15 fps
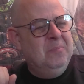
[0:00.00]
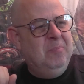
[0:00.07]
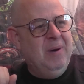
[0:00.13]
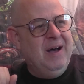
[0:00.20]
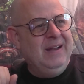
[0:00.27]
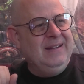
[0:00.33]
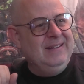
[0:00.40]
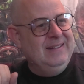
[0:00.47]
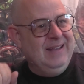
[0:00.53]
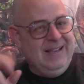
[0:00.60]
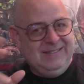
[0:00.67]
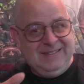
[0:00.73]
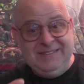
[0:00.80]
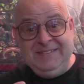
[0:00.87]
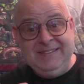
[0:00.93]
But
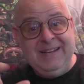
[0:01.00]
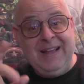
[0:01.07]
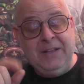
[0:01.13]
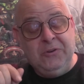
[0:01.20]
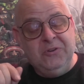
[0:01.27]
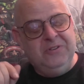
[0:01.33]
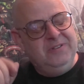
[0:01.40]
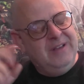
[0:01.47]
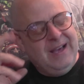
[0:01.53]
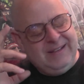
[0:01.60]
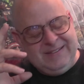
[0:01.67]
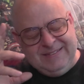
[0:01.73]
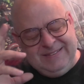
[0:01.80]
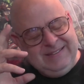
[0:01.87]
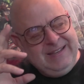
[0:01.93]
as I said, I
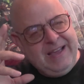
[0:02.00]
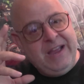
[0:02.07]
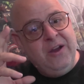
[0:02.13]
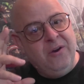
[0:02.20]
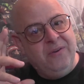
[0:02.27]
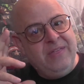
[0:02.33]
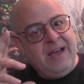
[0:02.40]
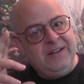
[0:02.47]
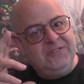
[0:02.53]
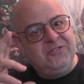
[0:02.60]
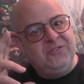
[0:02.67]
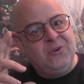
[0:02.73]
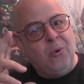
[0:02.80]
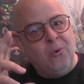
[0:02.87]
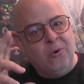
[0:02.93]
could hear that
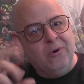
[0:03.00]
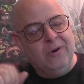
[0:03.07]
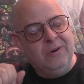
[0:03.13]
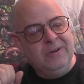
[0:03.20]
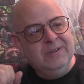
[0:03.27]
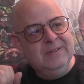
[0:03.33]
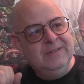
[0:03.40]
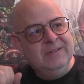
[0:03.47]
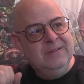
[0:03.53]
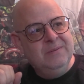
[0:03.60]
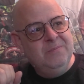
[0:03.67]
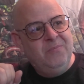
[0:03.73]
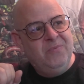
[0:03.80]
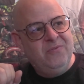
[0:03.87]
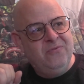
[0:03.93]
score
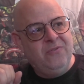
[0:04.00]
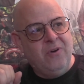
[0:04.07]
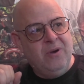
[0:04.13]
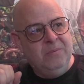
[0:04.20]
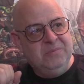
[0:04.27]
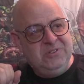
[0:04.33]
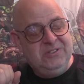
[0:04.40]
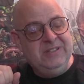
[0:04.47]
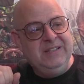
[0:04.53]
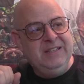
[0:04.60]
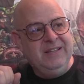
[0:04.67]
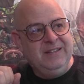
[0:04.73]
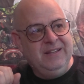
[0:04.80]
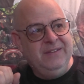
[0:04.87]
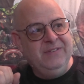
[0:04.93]
from City
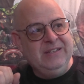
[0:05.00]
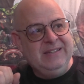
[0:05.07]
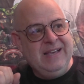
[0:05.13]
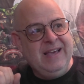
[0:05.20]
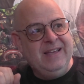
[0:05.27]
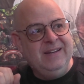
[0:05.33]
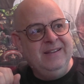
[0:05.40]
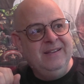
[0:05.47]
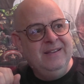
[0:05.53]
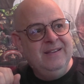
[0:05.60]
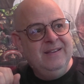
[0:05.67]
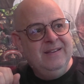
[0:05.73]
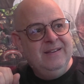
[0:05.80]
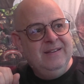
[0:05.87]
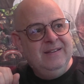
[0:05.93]
of the Living Dead,
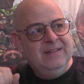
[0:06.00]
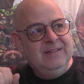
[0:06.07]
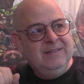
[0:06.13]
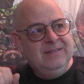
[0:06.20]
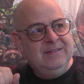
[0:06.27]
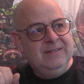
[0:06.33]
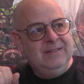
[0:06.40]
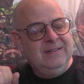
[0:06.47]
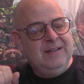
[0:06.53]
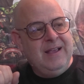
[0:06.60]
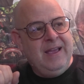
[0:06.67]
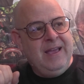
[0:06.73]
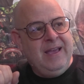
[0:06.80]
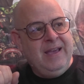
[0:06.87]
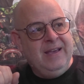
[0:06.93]

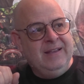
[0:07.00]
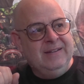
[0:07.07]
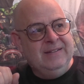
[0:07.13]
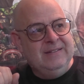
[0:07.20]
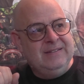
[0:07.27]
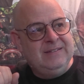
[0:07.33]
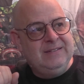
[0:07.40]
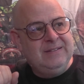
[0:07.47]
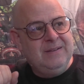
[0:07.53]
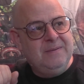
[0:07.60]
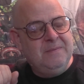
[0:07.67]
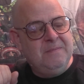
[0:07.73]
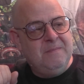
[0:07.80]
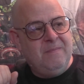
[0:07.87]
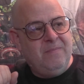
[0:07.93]
and
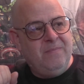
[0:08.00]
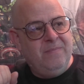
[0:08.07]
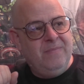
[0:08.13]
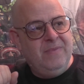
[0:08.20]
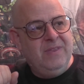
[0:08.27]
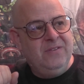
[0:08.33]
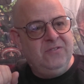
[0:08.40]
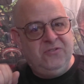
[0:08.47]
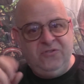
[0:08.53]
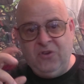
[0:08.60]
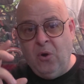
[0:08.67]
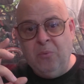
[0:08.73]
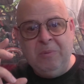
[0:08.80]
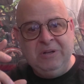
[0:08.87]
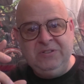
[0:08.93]

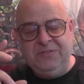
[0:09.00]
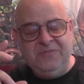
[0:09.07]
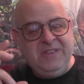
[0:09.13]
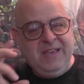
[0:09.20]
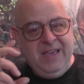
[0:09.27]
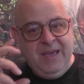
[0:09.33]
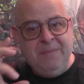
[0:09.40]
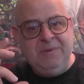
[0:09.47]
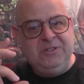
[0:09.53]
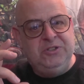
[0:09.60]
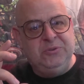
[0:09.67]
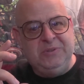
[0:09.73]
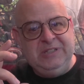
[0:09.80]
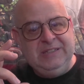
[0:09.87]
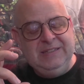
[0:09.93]
so much of the
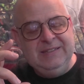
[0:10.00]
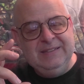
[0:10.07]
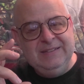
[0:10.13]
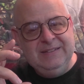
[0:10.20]
imagery,